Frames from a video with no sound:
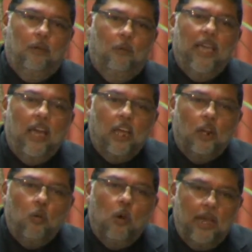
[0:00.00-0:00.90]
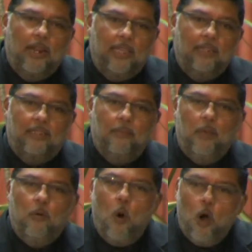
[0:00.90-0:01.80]
We are not worthy to
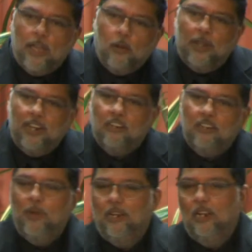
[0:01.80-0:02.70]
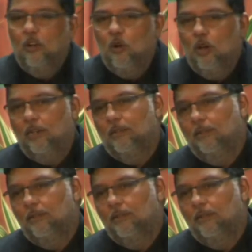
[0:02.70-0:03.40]
be walking with the Lord.